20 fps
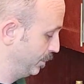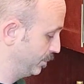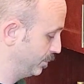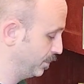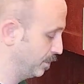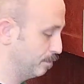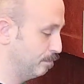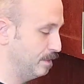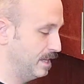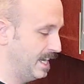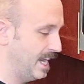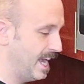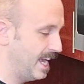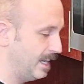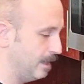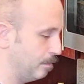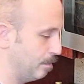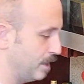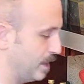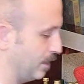So the
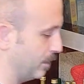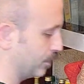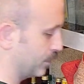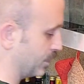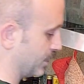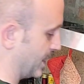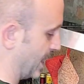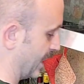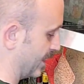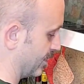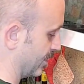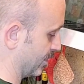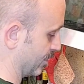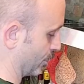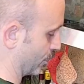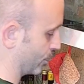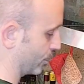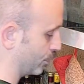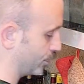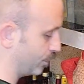banana peel just adds
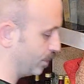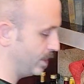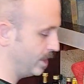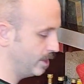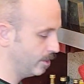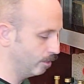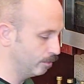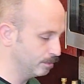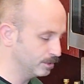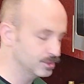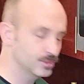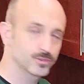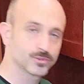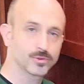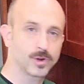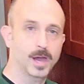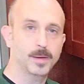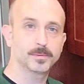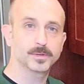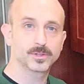this earthy, almost
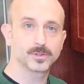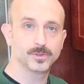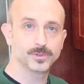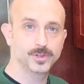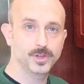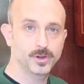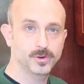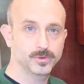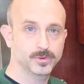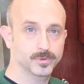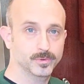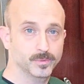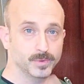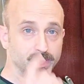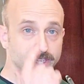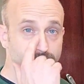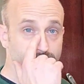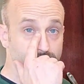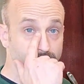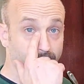tropical note,
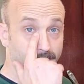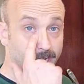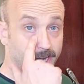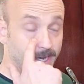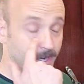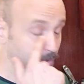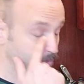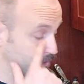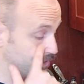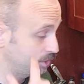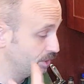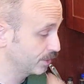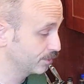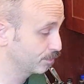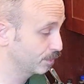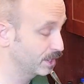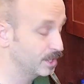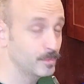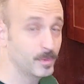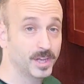which
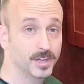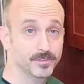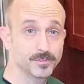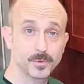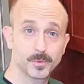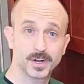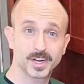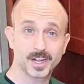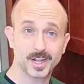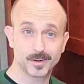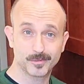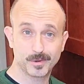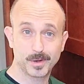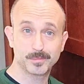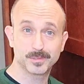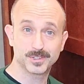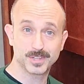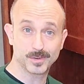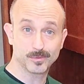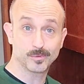does really well if you want to kind of
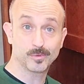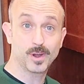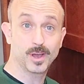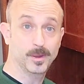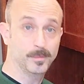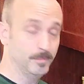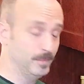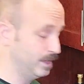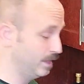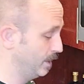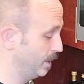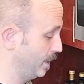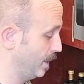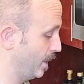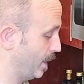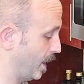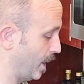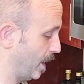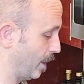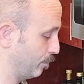represent rum,
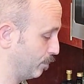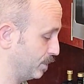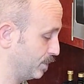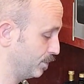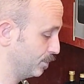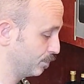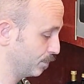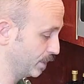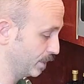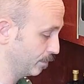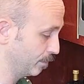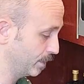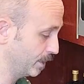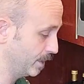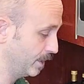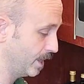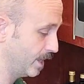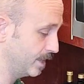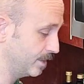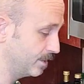which is really,
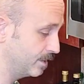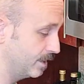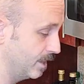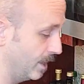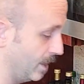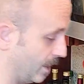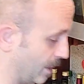really nice.